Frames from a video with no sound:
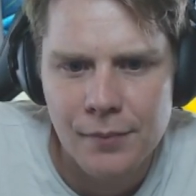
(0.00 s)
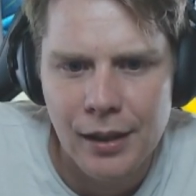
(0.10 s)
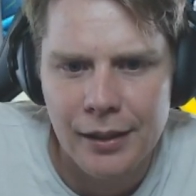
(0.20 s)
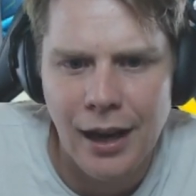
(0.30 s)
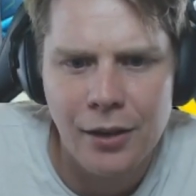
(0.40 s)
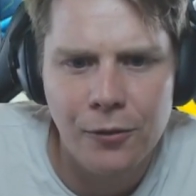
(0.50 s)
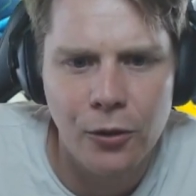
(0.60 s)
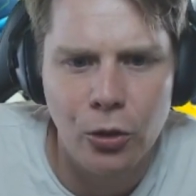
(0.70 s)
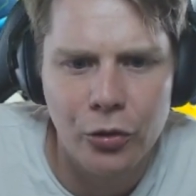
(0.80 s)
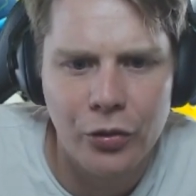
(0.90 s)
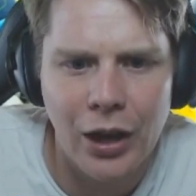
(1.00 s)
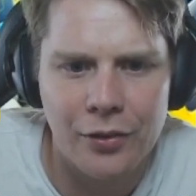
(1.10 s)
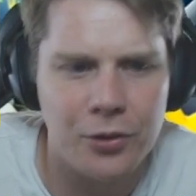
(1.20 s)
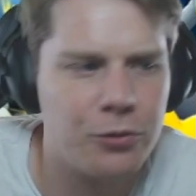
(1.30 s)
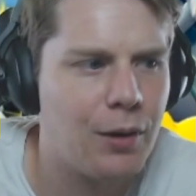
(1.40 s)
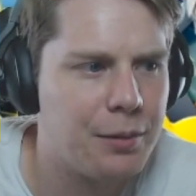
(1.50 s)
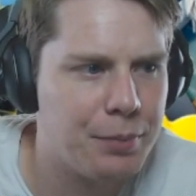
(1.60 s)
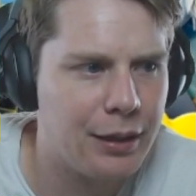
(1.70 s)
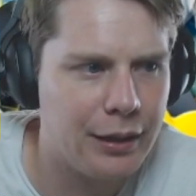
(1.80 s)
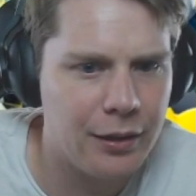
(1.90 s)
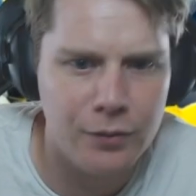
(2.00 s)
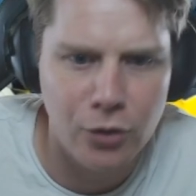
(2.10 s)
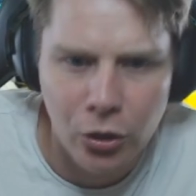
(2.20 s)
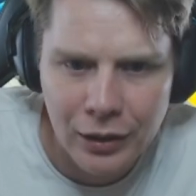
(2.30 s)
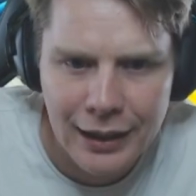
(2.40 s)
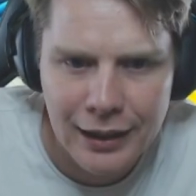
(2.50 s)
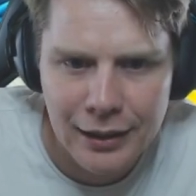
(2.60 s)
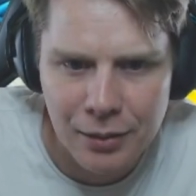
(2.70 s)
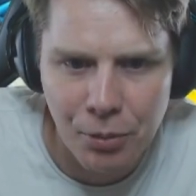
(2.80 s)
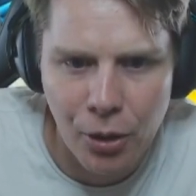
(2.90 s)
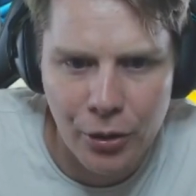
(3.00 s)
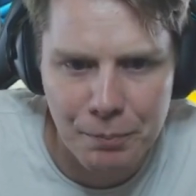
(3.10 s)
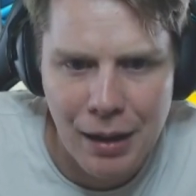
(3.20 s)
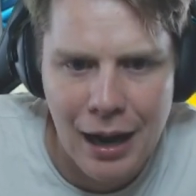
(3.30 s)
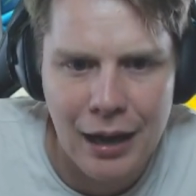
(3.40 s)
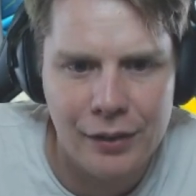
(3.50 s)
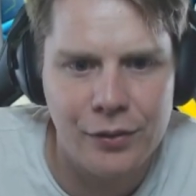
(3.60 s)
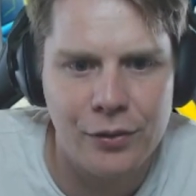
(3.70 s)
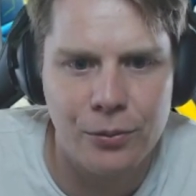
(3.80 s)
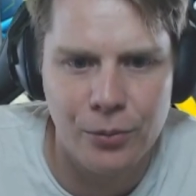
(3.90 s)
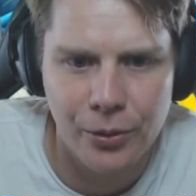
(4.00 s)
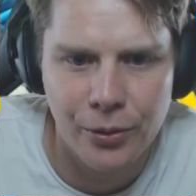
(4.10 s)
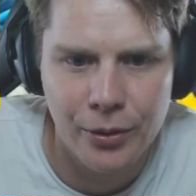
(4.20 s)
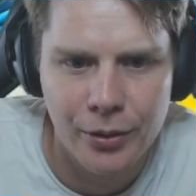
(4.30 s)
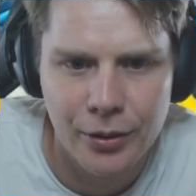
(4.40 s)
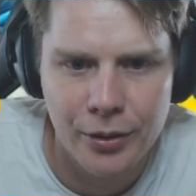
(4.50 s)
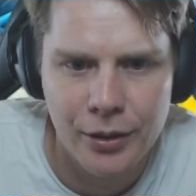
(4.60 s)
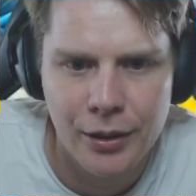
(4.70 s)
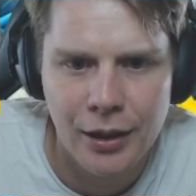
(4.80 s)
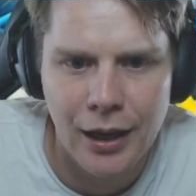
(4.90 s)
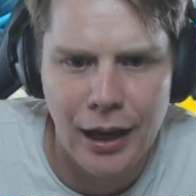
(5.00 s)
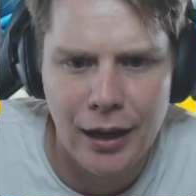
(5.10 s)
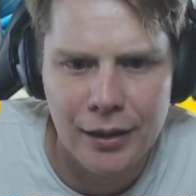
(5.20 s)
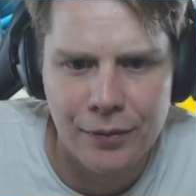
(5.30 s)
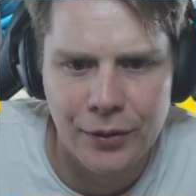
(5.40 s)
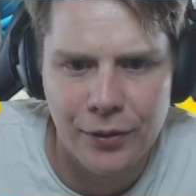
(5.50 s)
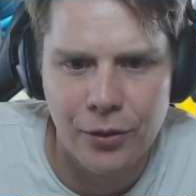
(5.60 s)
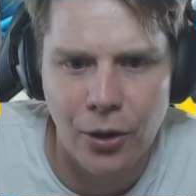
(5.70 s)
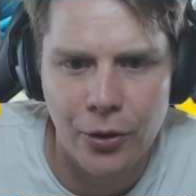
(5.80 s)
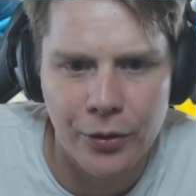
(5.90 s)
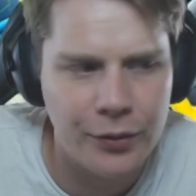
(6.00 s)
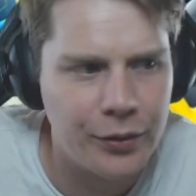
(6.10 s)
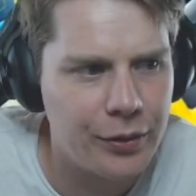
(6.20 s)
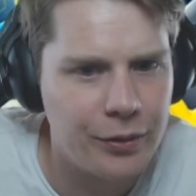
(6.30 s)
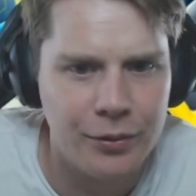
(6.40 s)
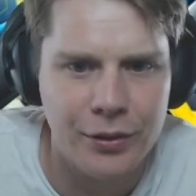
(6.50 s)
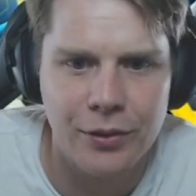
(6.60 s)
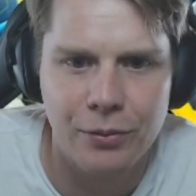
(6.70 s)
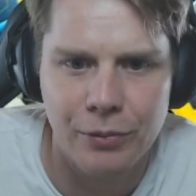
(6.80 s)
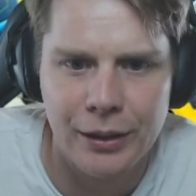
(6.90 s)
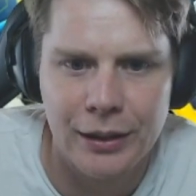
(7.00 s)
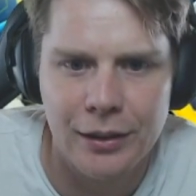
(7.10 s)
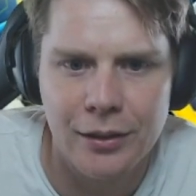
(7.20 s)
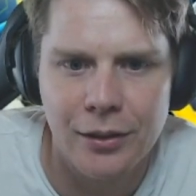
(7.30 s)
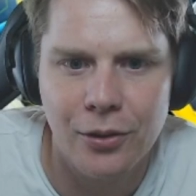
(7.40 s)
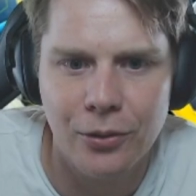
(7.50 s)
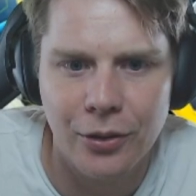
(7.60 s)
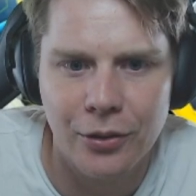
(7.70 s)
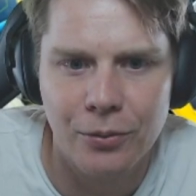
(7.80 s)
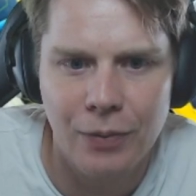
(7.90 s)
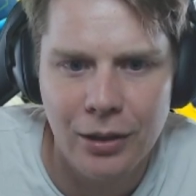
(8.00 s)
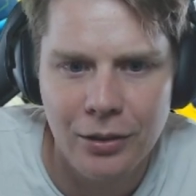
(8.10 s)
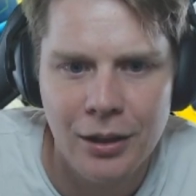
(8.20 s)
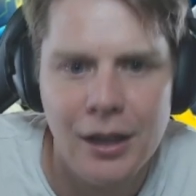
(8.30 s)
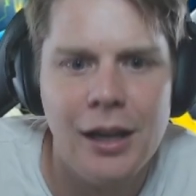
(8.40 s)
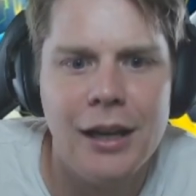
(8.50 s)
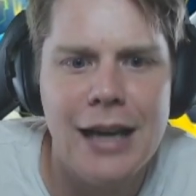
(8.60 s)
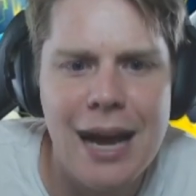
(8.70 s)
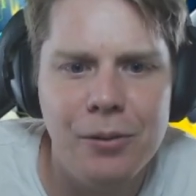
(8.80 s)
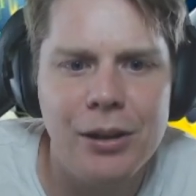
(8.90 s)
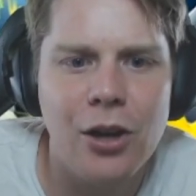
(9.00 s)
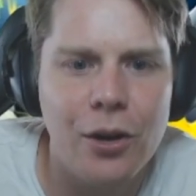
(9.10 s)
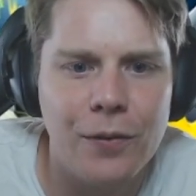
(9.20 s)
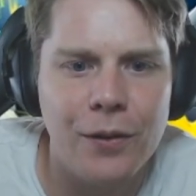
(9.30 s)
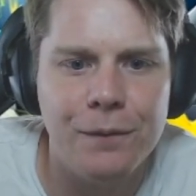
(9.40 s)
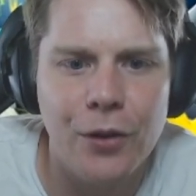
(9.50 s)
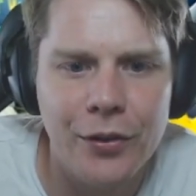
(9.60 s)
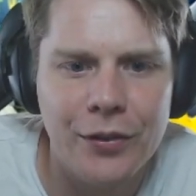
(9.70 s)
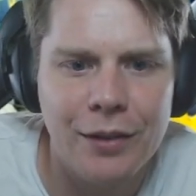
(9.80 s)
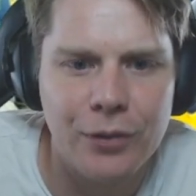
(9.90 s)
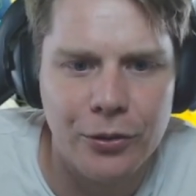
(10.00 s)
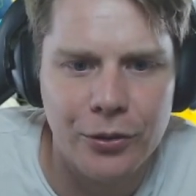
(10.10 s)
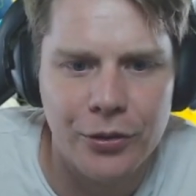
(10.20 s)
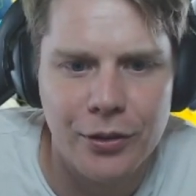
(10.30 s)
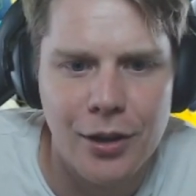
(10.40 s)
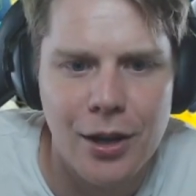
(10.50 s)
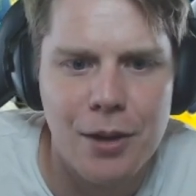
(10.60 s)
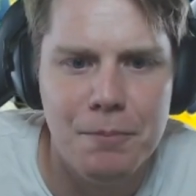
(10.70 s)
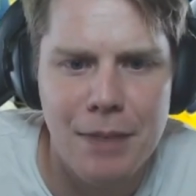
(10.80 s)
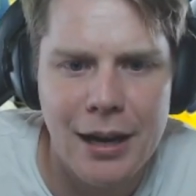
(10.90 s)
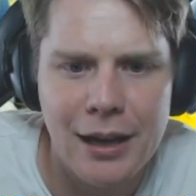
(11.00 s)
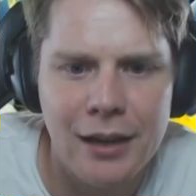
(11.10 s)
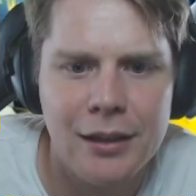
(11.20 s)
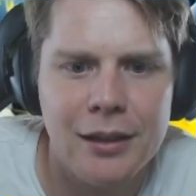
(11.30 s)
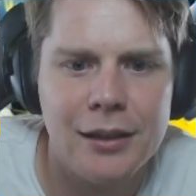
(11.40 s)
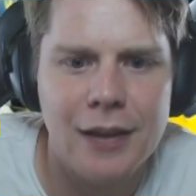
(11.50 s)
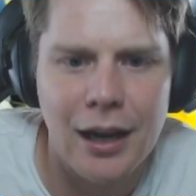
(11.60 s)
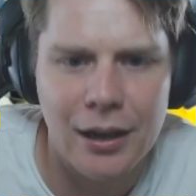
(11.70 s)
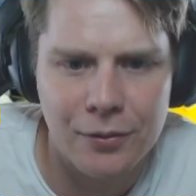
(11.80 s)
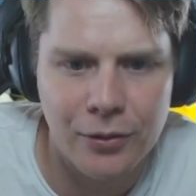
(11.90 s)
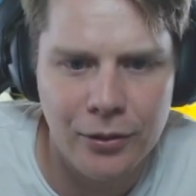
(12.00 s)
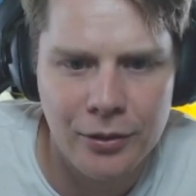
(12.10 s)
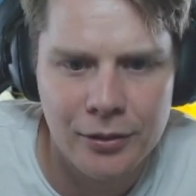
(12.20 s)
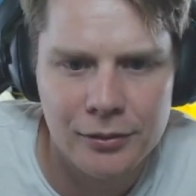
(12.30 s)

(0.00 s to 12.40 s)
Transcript: Gardevoir also has a great ability of not letting the opponent pass through if it's a ghost, which is really cool as well. Now we go for the first evolution, Mega Gardevoir.